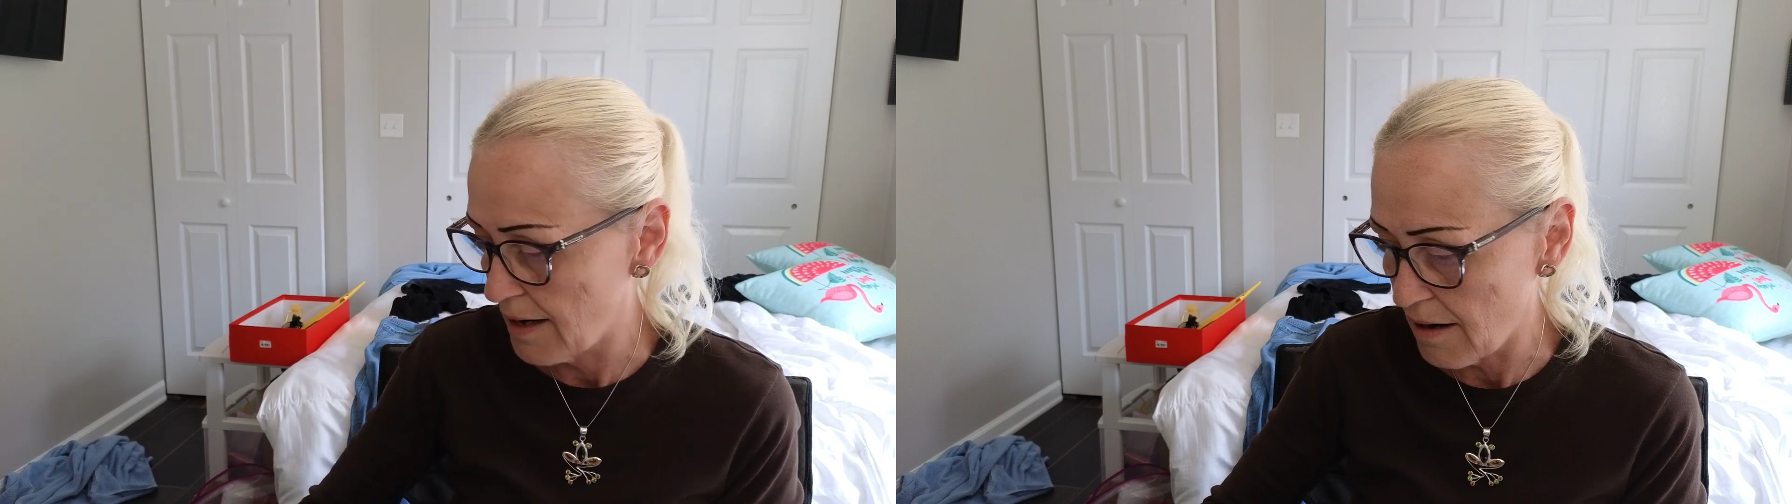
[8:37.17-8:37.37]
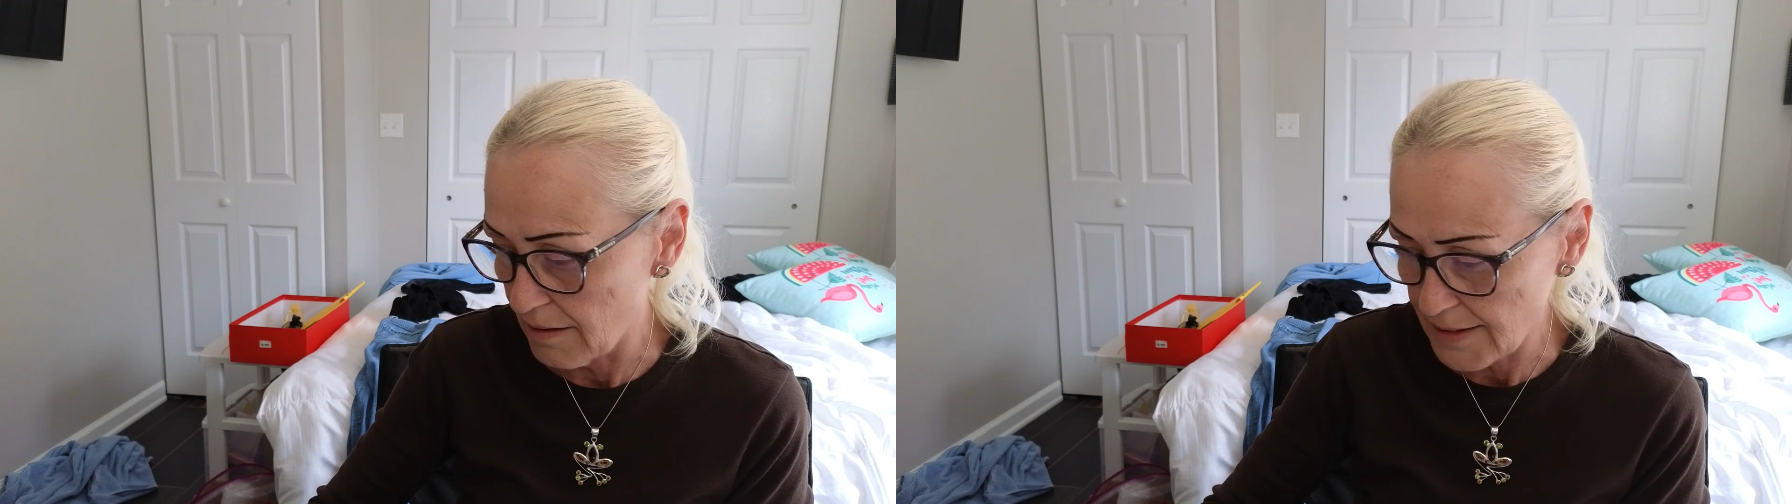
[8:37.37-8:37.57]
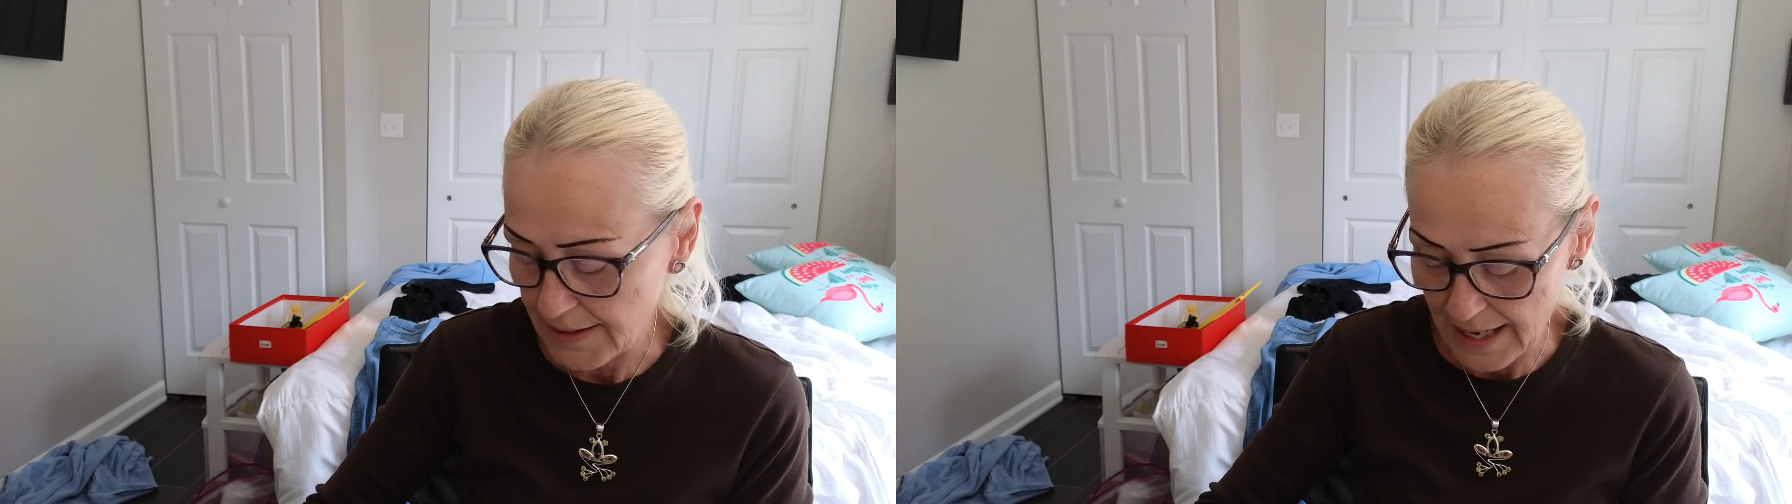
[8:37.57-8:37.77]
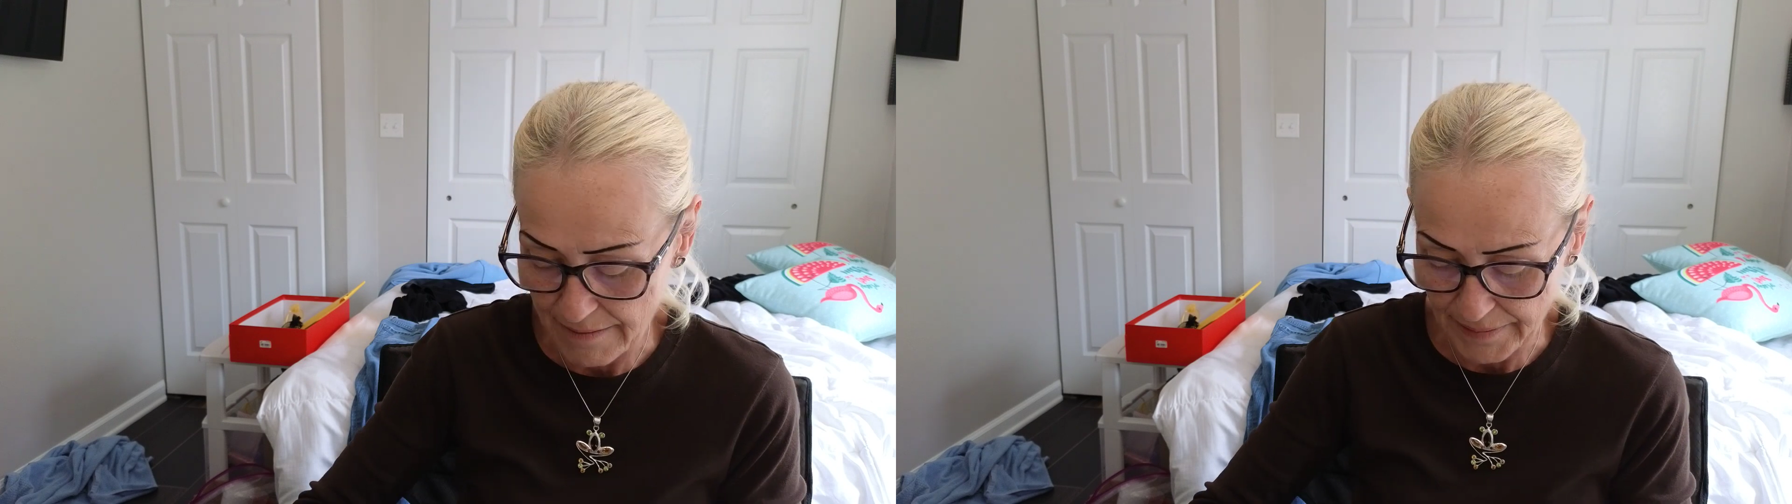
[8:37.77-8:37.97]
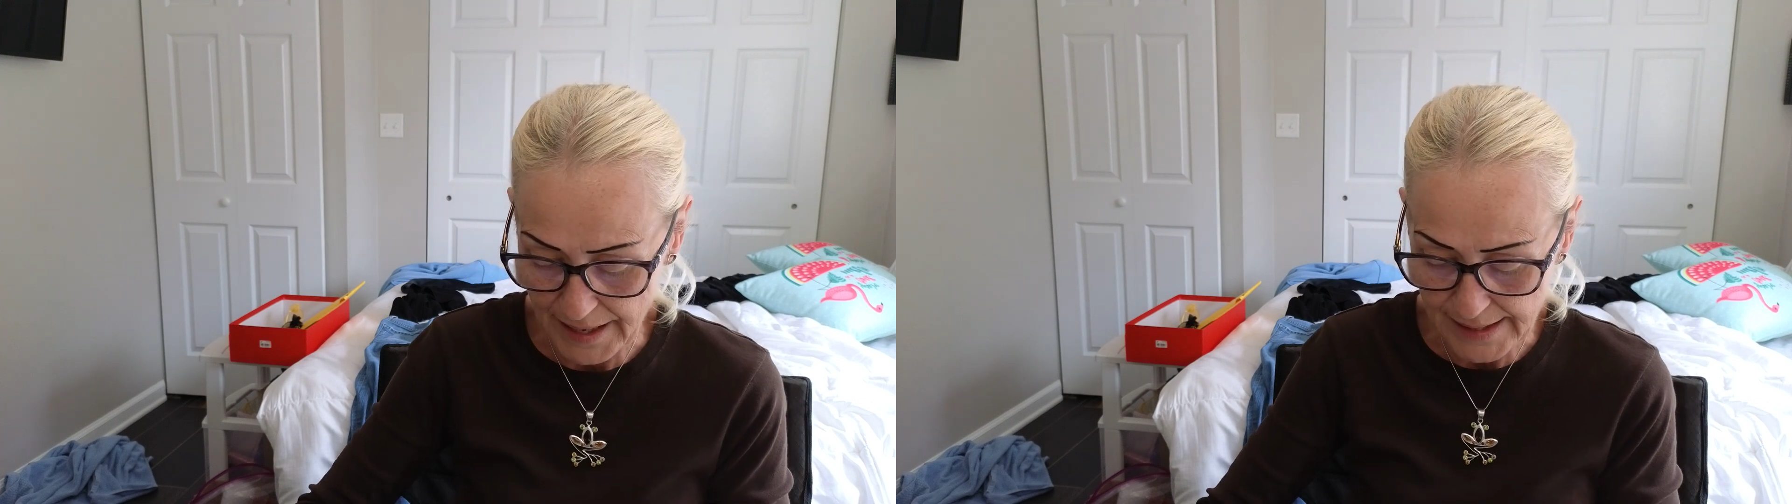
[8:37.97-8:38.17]
all these kind of
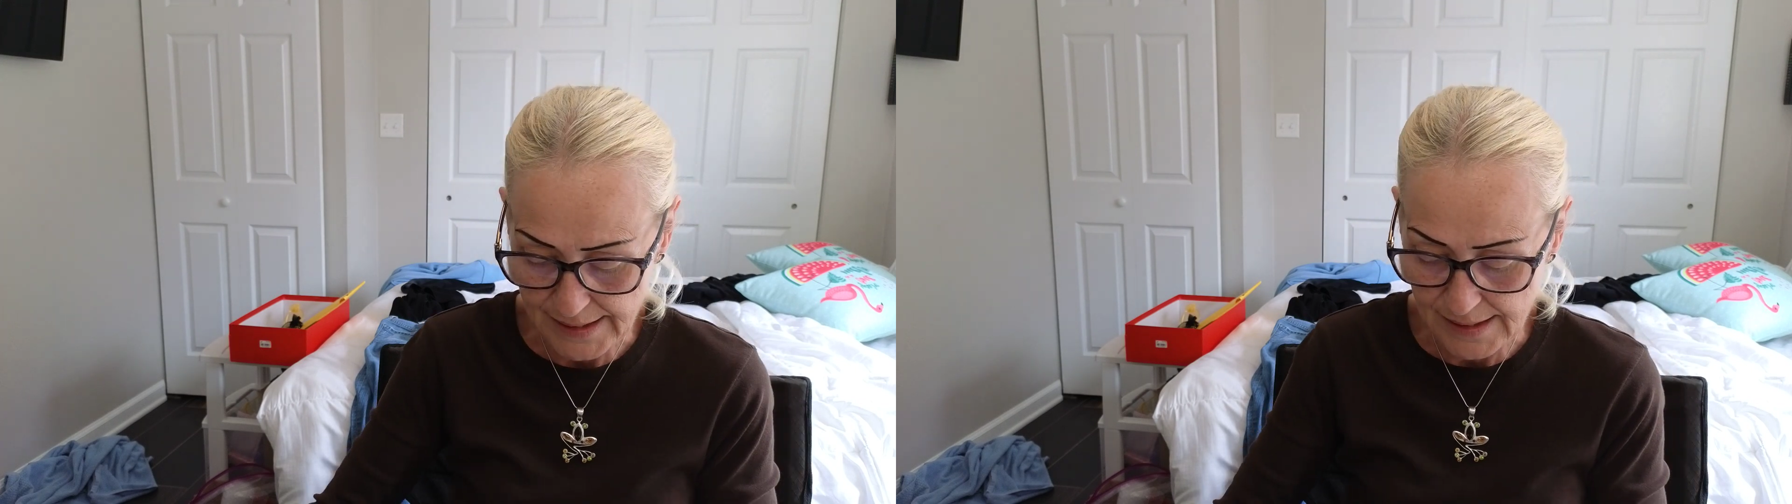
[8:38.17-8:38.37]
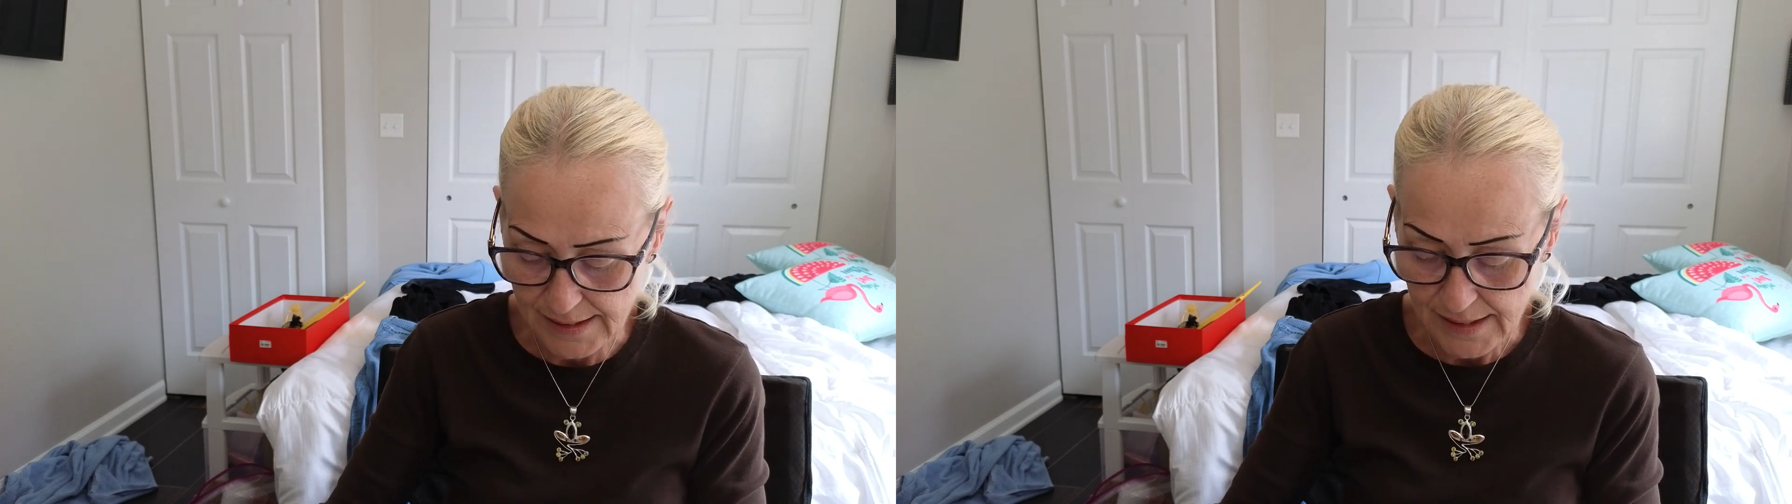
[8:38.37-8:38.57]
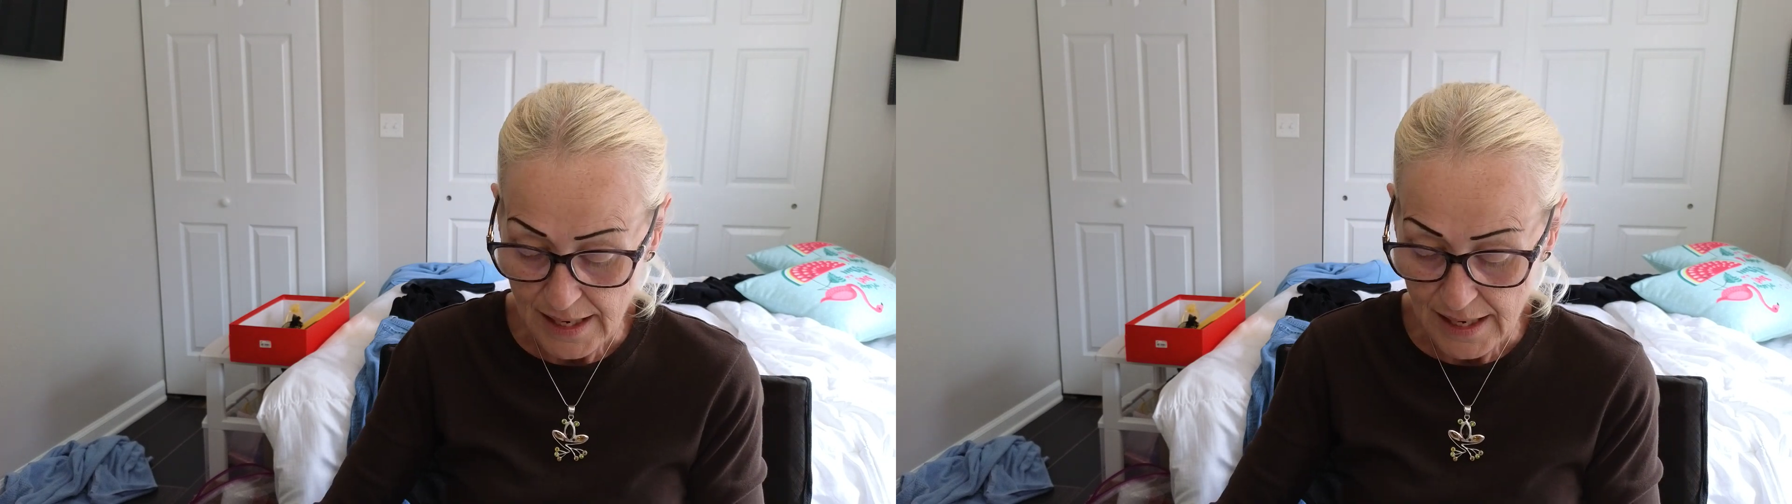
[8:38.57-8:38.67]
places.